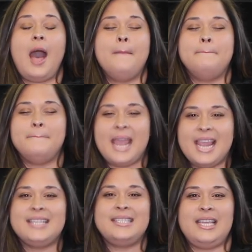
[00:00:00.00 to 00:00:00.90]

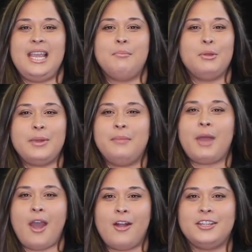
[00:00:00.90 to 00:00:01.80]
amazing marine
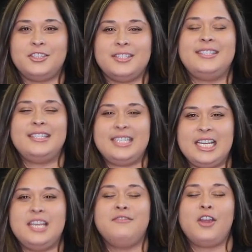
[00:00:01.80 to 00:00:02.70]
biologist
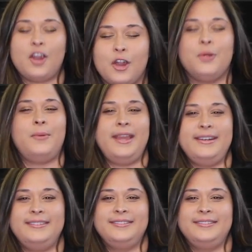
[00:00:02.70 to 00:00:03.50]
Steve Irwin,